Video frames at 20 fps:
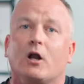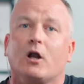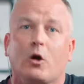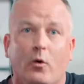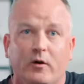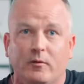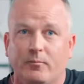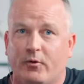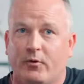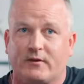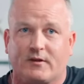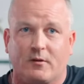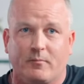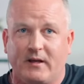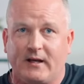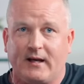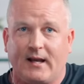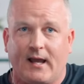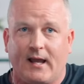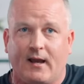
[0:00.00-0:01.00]
Go ahead and put
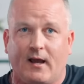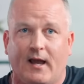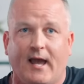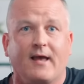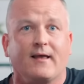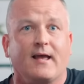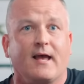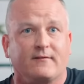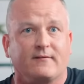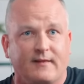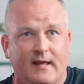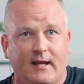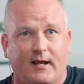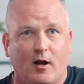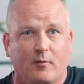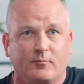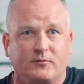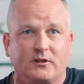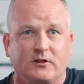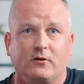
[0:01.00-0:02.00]
them in uh, as they
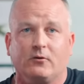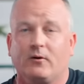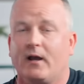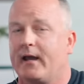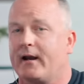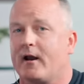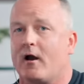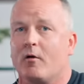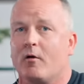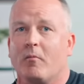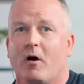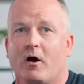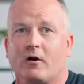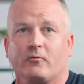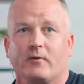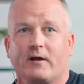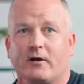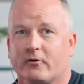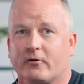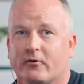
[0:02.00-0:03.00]
come to you, and our
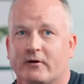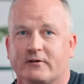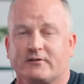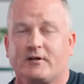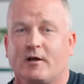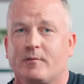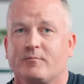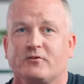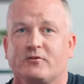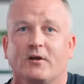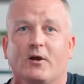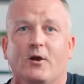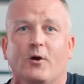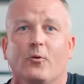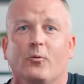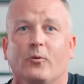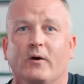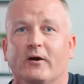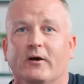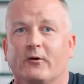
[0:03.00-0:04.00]
moderator, Kristaps,
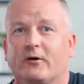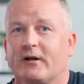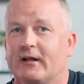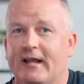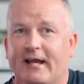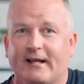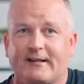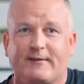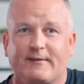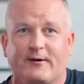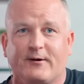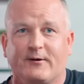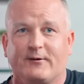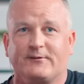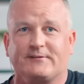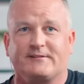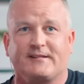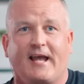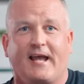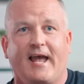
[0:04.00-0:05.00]
will collect
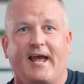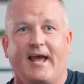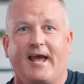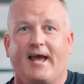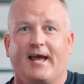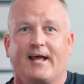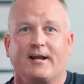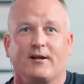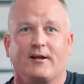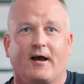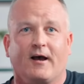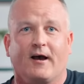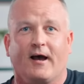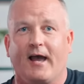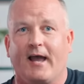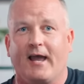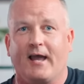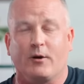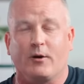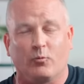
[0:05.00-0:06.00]
those and,
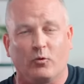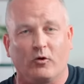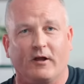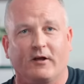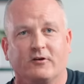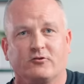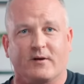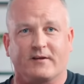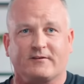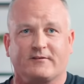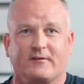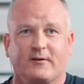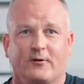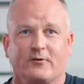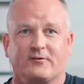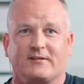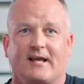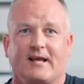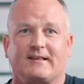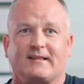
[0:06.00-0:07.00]
uh, and we'll address
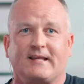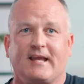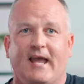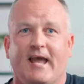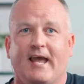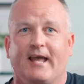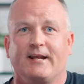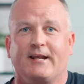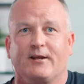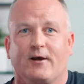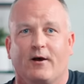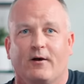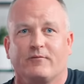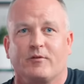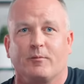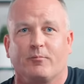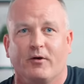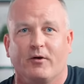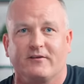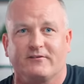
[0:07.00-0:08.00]
those at the end
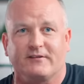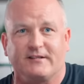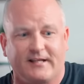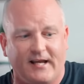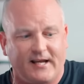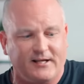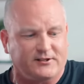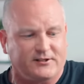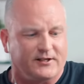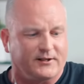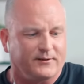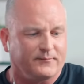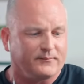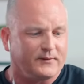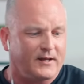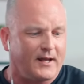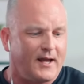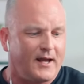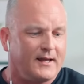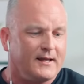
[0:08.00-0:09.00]
of the presentation,
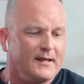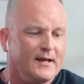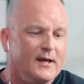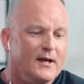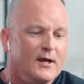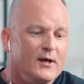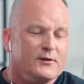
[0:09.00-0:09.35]
okay?